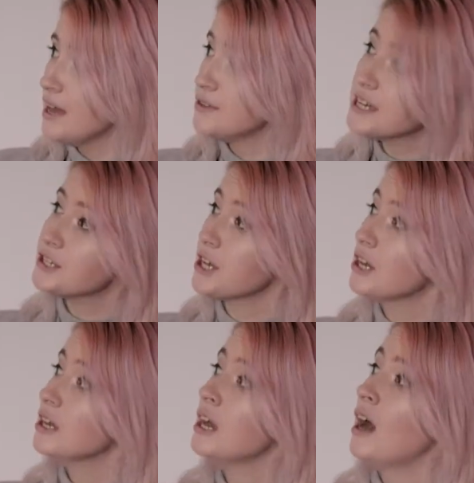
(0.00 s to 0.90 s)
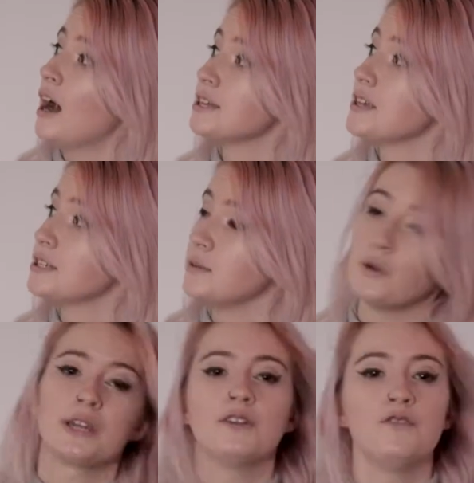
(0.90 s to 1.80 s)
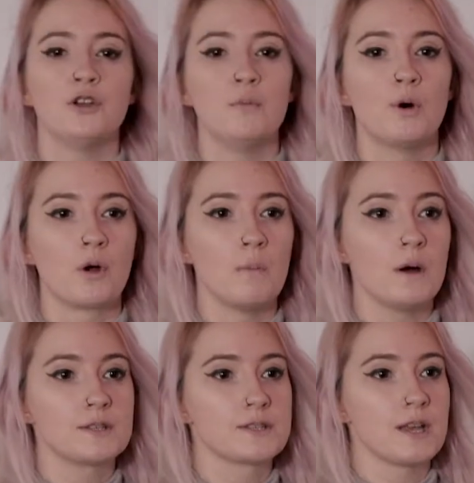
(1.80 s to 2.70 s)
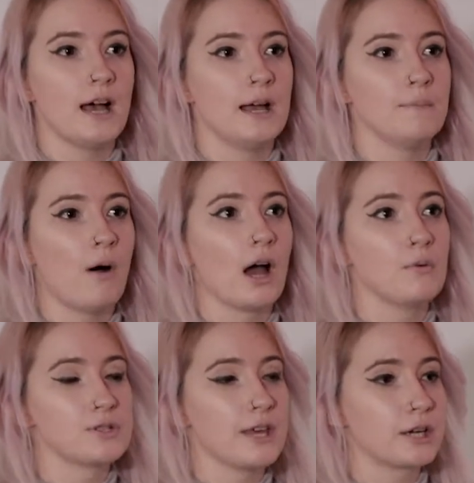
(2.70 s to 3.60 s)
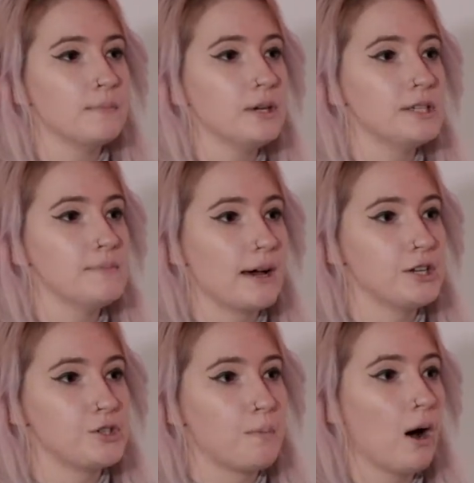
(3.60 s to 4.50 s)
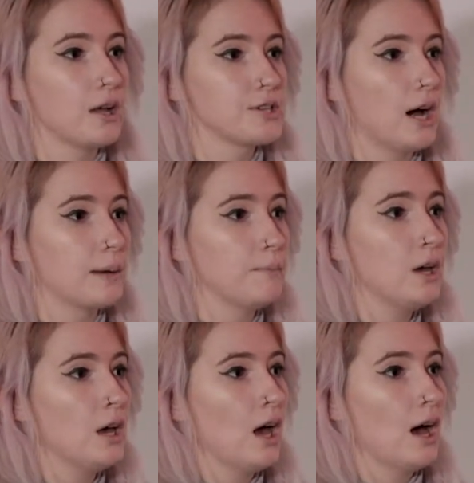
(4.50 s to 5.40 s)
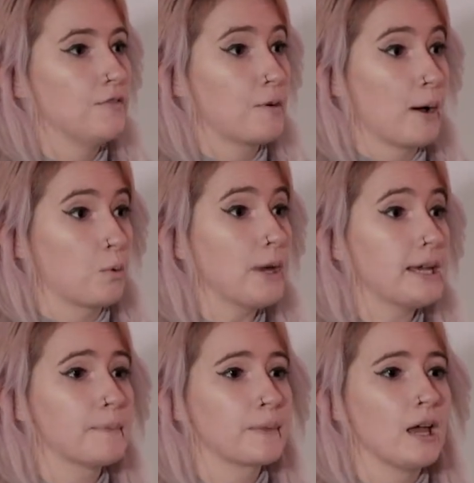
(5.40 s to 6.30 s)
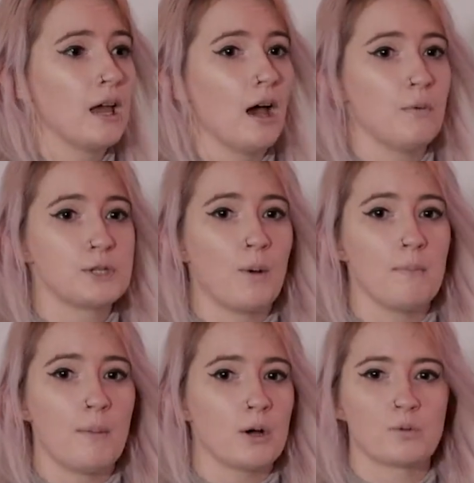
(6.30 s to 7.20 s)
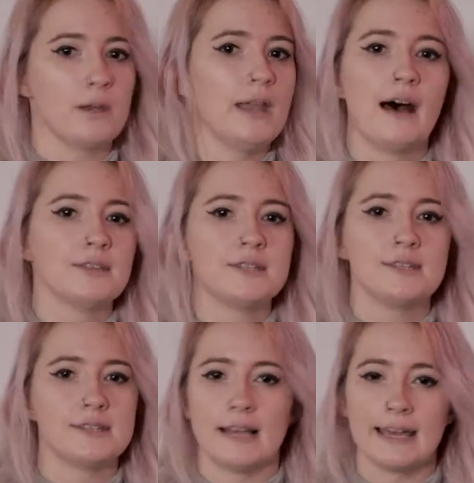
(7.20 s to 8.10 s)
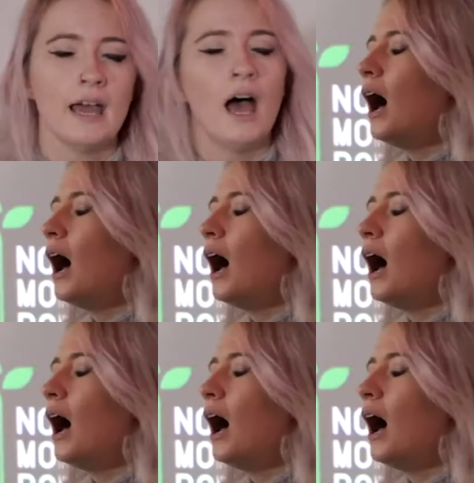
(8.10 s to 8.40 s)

This year, I started working for No More Robots. I was their community manager part-time for about a week, at which point my boss went, "Nah, this is silly.